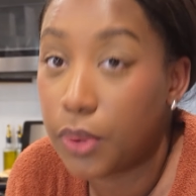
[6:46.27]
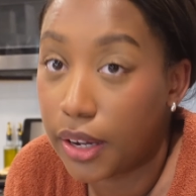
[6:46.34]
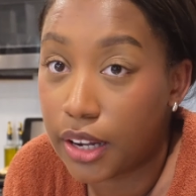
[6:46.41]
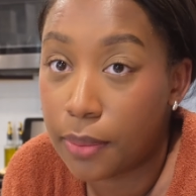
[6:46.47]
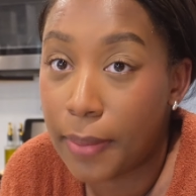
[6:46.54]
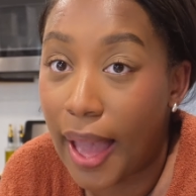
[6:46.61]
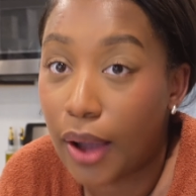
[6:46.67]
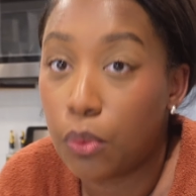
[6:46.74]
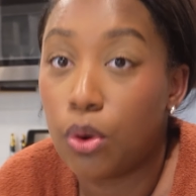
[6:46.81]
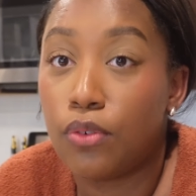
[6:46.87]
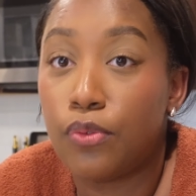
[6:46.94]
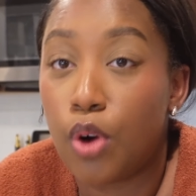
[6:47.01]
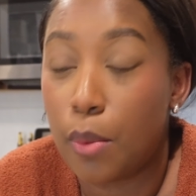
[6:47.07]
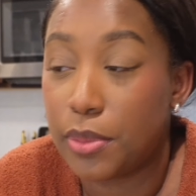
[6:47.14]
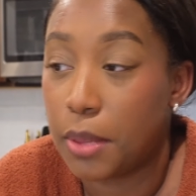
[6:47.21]
when I come back, we'll
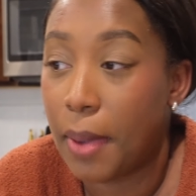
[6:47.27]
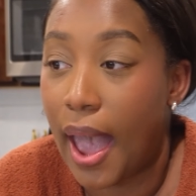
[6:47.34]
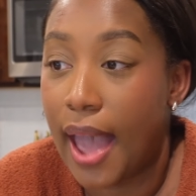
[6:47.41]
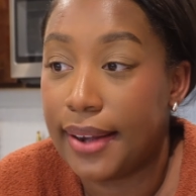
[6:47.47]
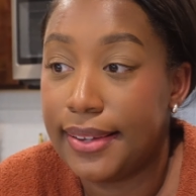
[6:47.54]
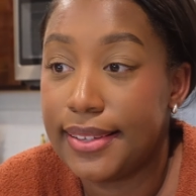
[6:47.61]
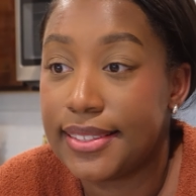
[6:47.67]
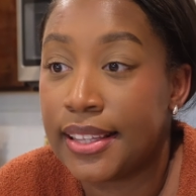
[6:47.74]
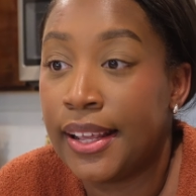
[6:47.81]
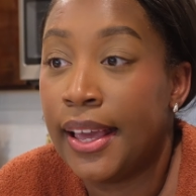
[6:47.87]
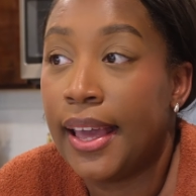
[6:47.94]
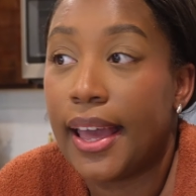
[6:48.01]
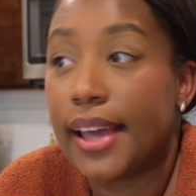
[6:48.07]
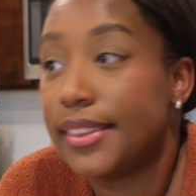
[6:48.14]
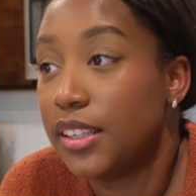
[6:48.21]
form the patties
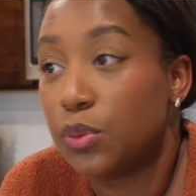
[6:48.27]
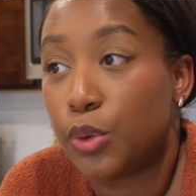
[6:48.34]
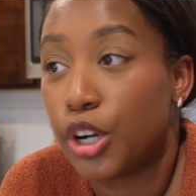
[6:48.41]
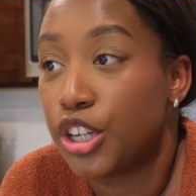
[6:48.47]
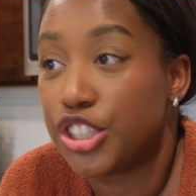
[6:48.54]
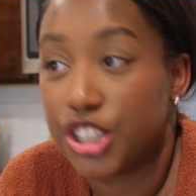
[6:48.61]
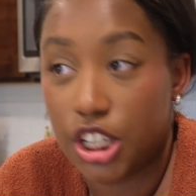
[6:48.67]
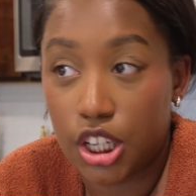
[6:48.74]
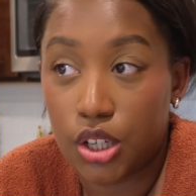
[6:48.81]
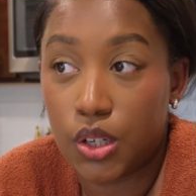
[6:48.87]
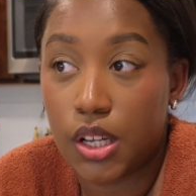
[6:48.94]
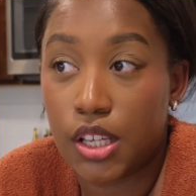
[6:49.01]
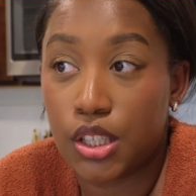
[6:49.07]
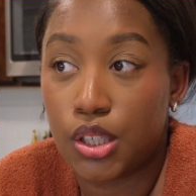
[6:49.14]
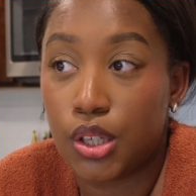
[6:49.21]
and then we're gonna chill
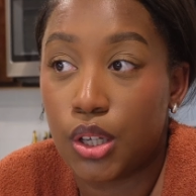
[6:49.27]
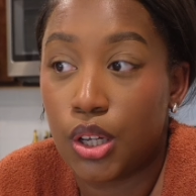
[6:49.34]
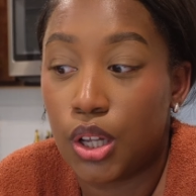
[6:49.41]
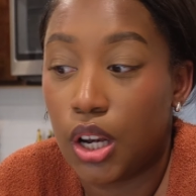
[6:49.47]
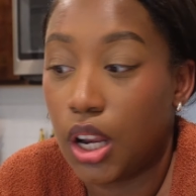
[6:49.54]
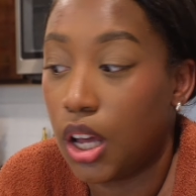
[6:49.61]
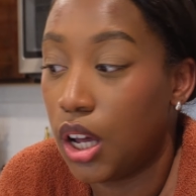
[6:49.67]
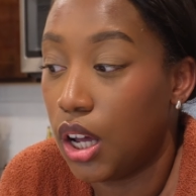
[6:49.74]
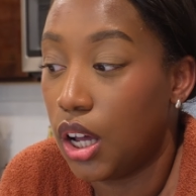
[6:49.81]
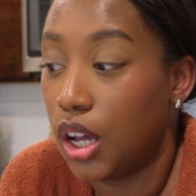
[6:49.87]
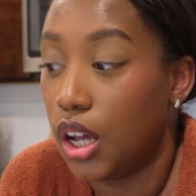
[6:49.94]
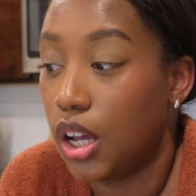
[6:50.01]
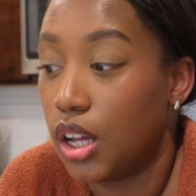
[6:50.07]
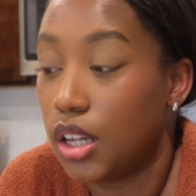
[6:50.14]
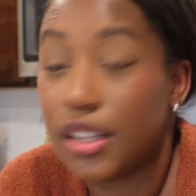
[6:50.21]
until
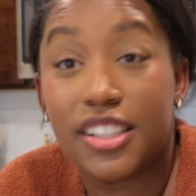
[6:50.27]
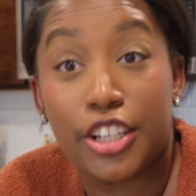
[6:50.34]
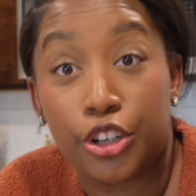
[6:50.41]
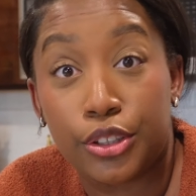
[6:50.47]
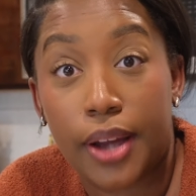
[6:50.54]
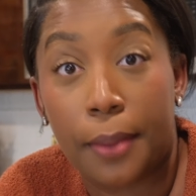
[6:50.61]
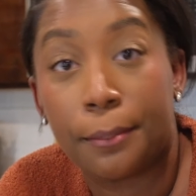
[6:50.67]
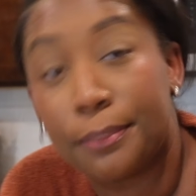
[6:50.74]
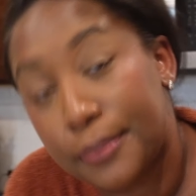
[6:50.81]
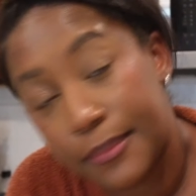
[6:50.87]
uh, dinner time.